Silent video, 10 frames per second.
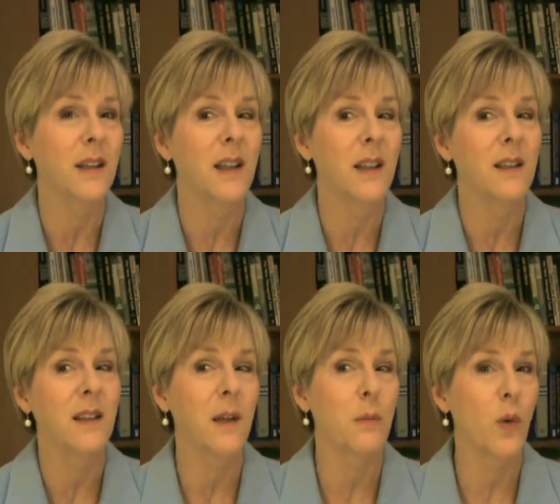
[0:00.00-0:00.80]
and
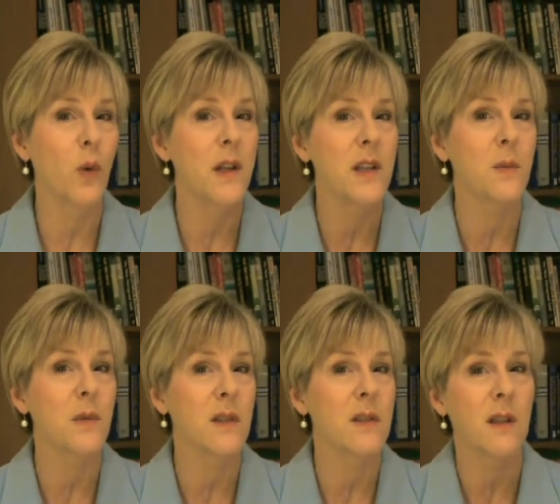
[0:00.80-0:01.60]
then the employees
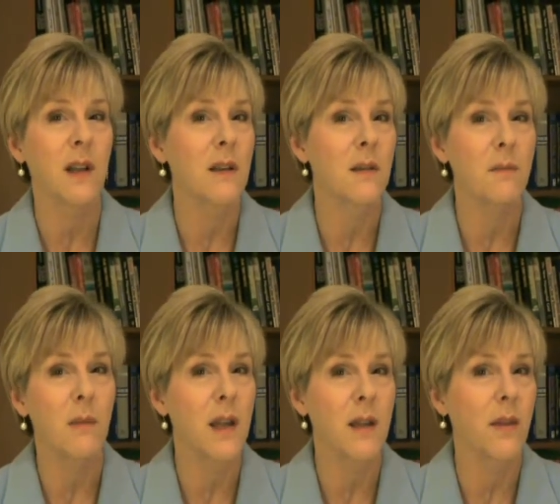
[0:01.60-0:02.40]
would just kind of
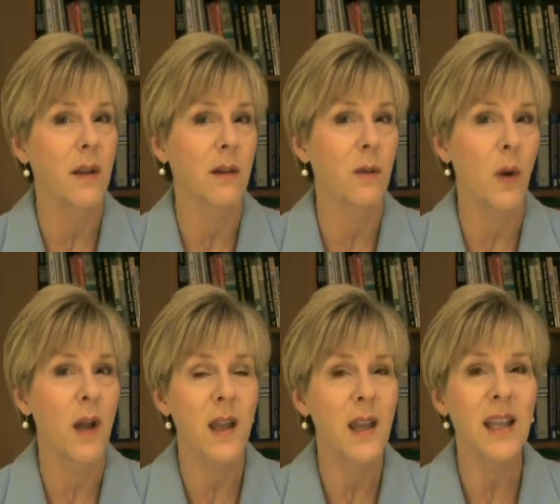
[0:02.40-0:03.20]
make their
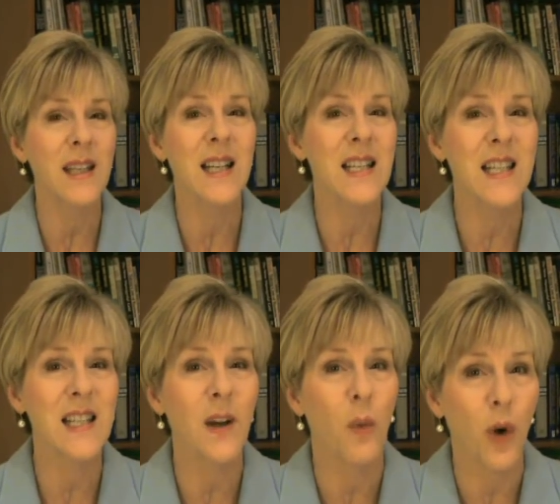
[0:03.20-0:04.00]
way. It
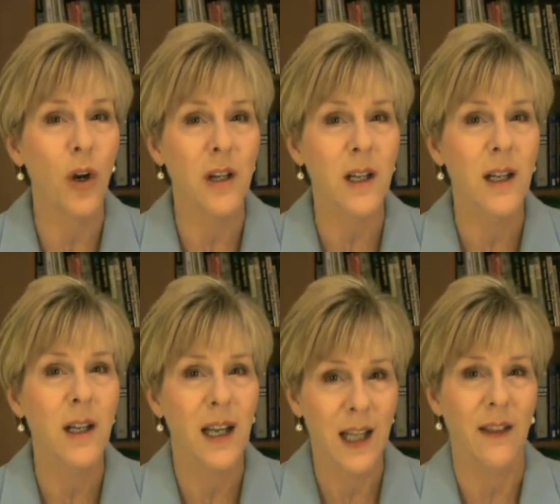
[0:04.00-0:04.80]
doesn't work
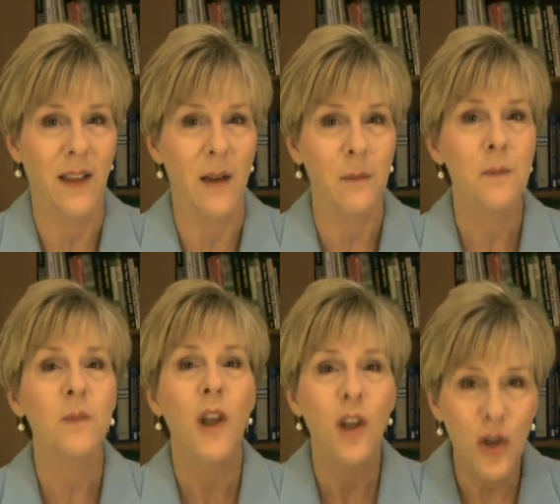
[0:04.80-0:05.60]
like that.
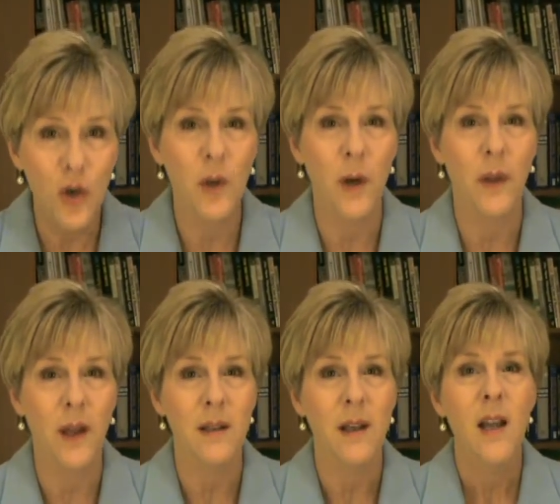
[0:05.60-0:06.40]
You know
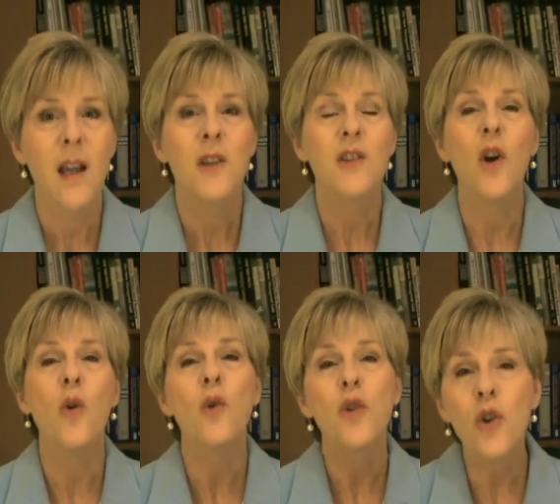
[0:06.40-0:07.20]
that.
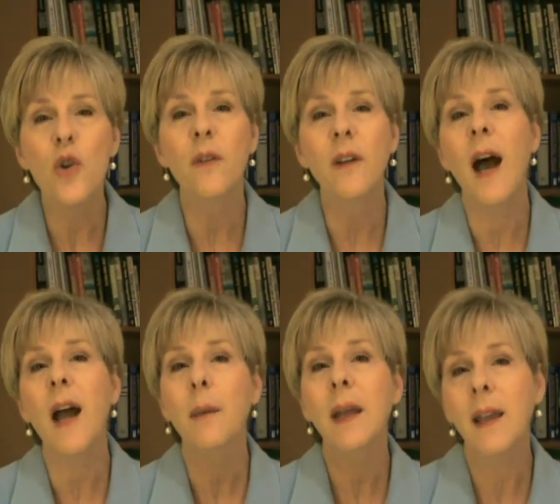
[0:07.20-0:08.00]
So you've
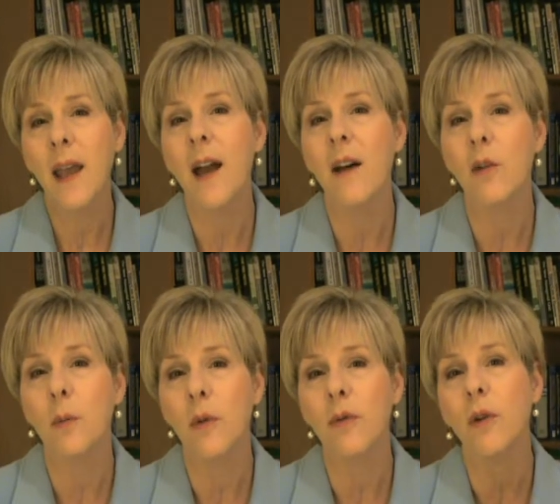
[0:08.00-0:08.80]
got to be
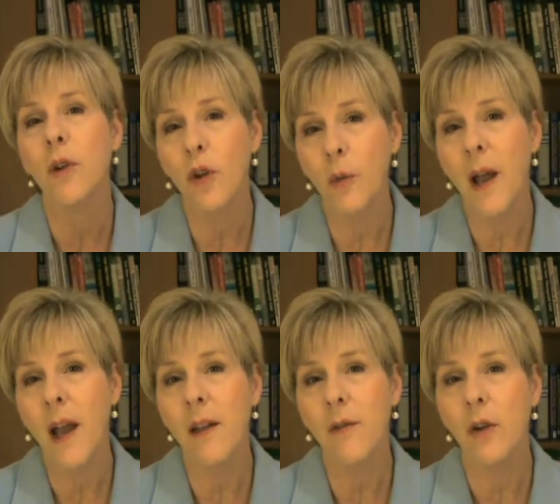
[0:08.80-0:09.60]
accountable for your
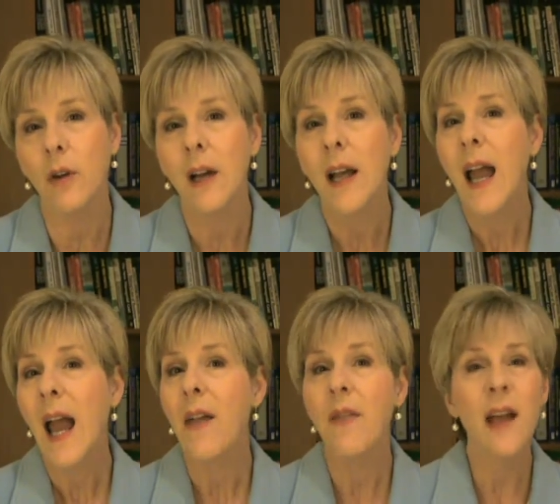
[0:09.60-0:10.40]
behavior,
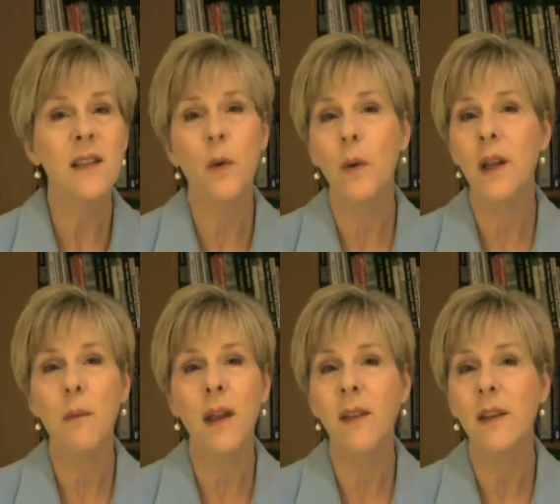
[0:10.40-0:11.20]
and that's going to
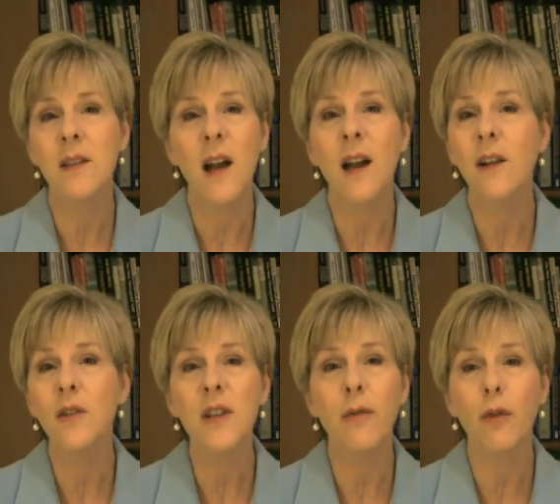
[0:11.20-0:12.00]
make the
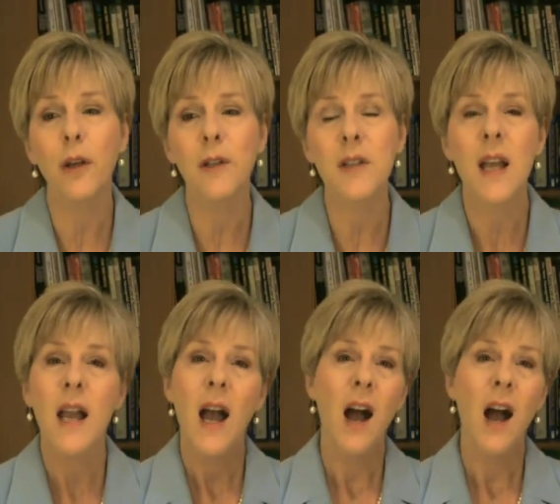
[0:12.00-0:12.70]
entire difference